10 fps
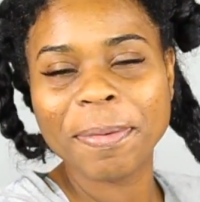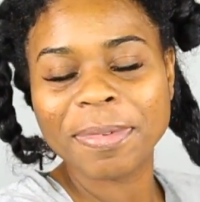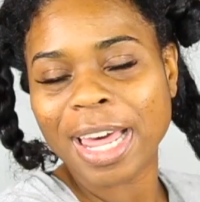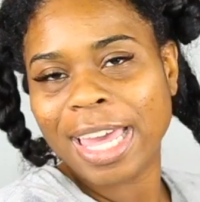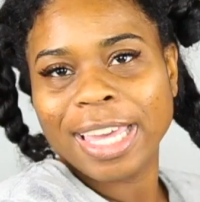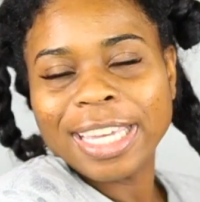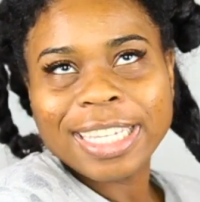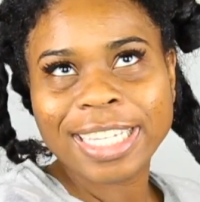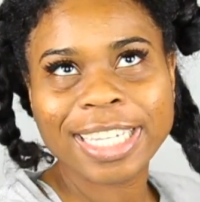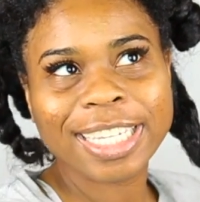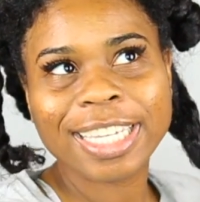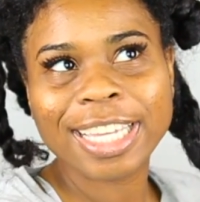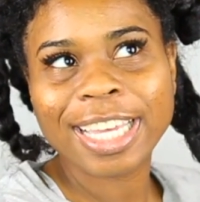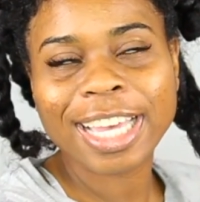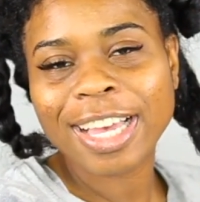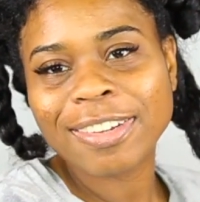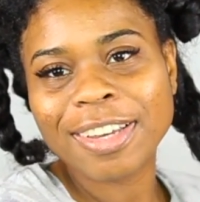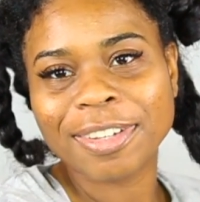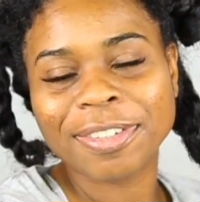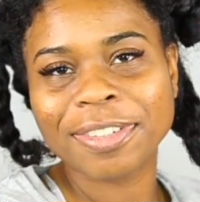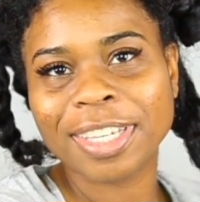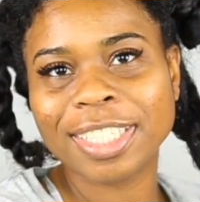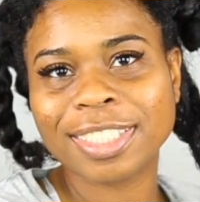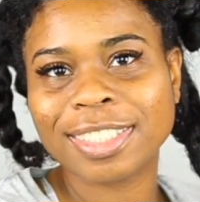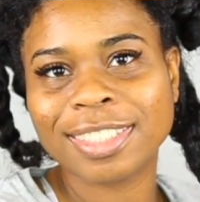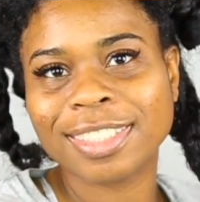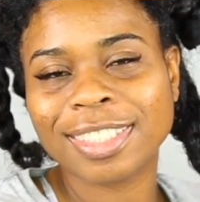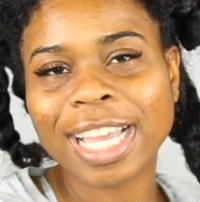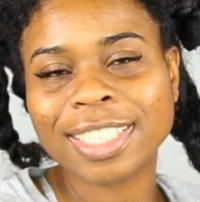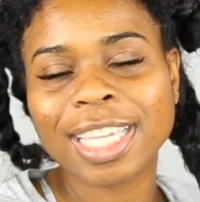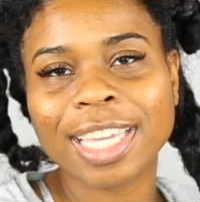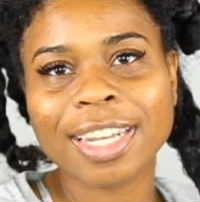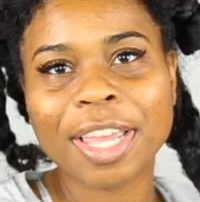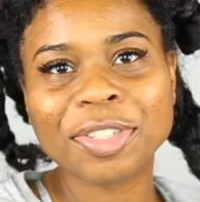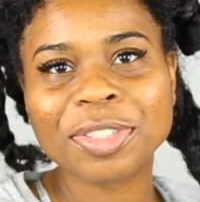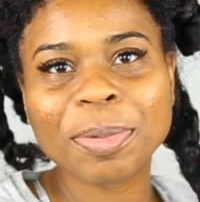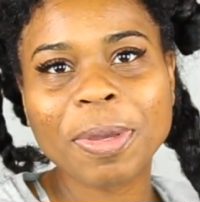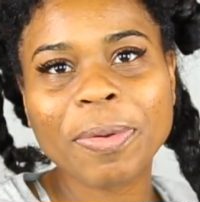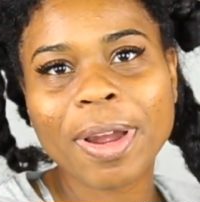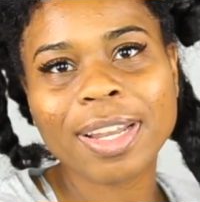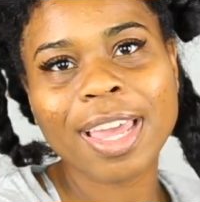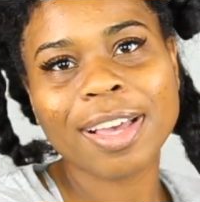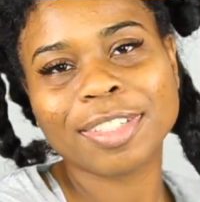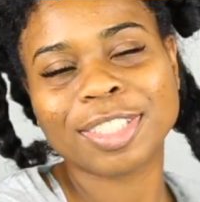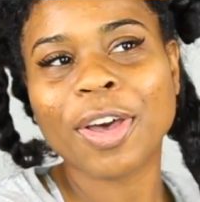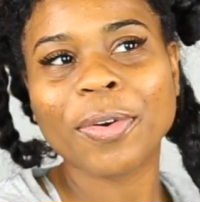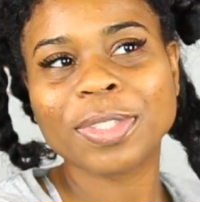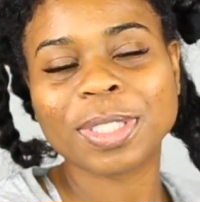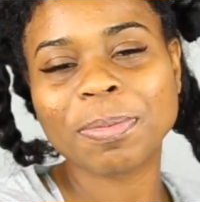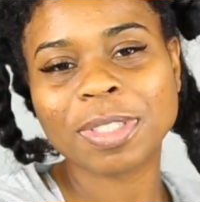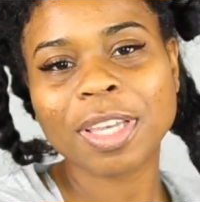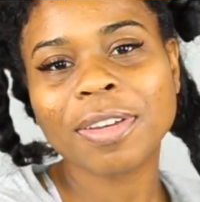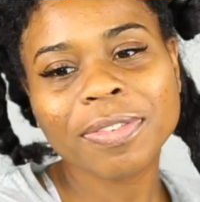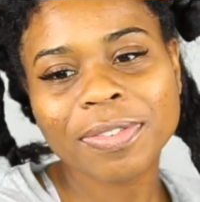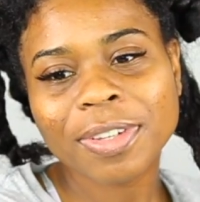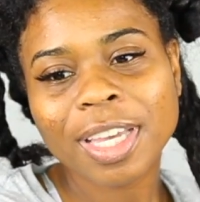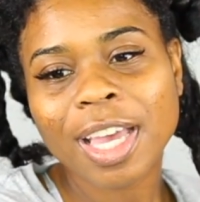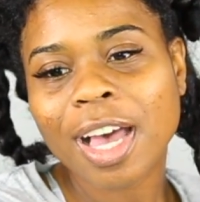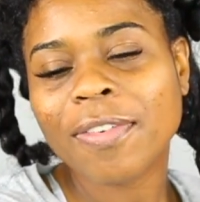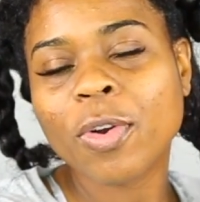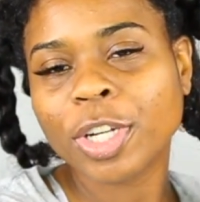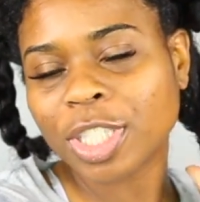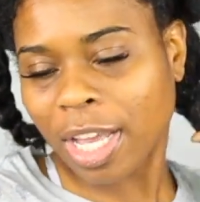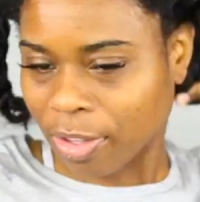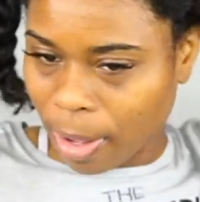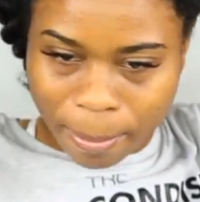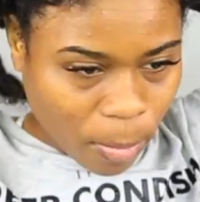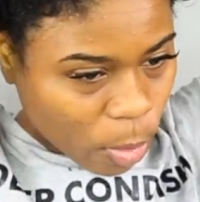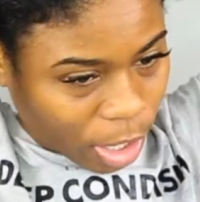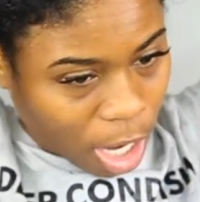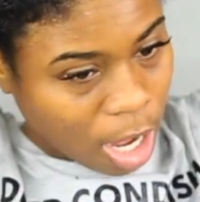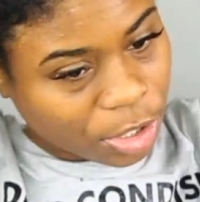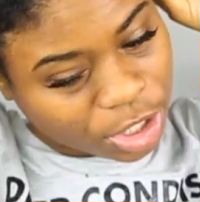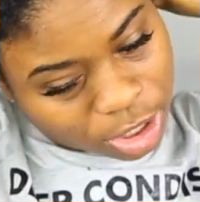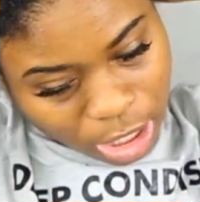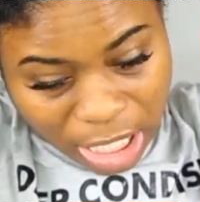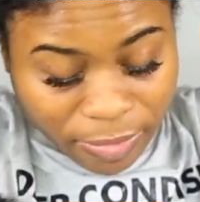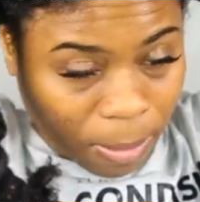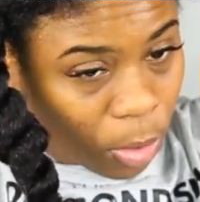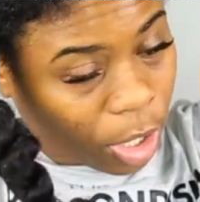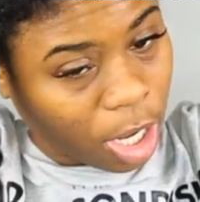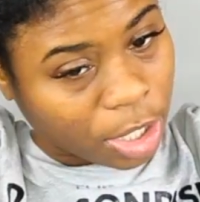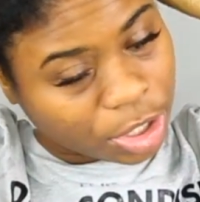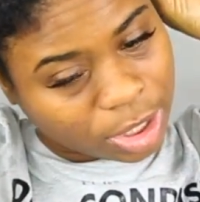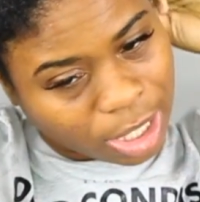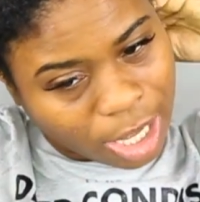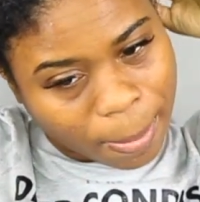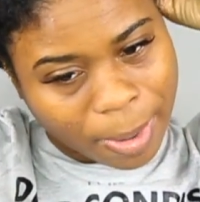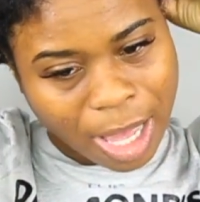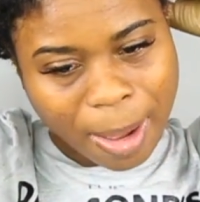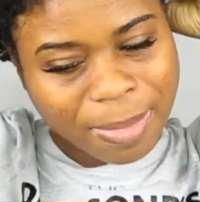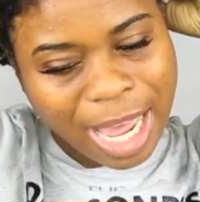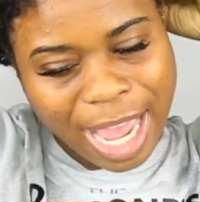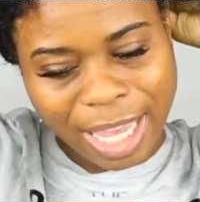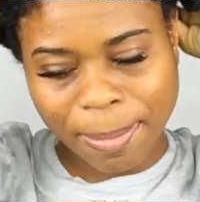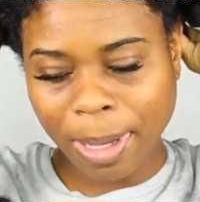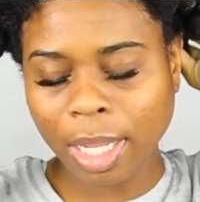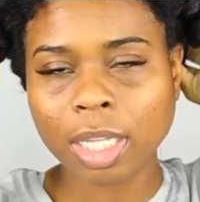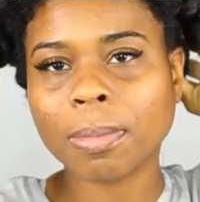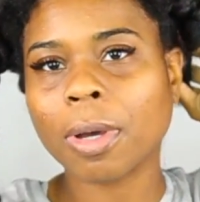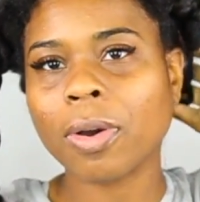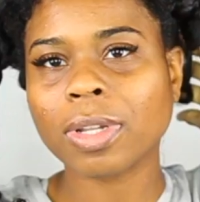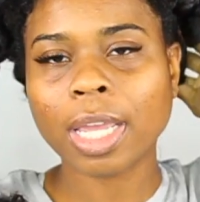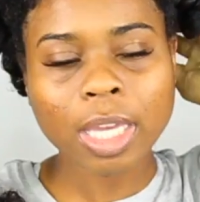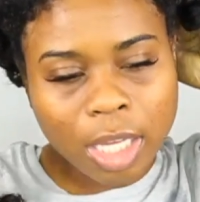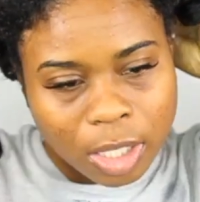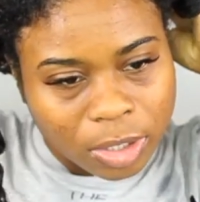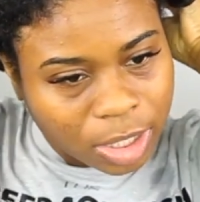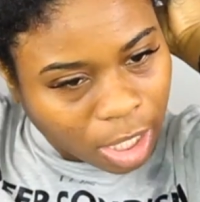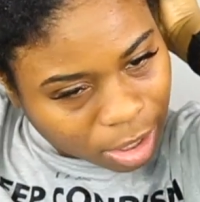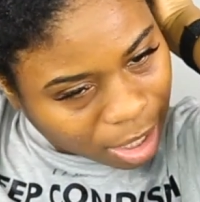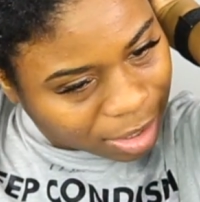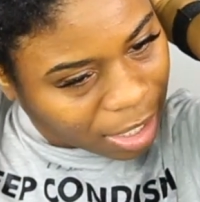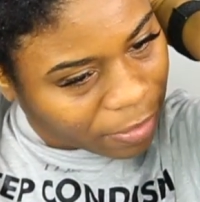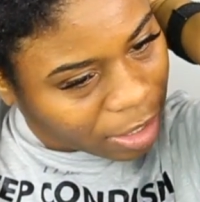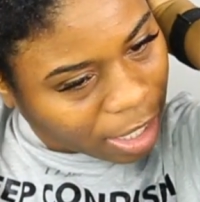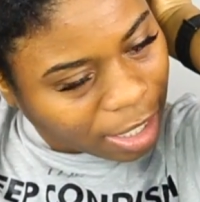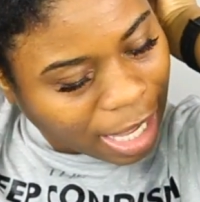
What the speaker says: Like, I don't know. It's like second nature to me right now. So some stuff, of course, I'm more cautious, even more cautious now, but I'm not in panic mode. Like, ew, sanitize everything.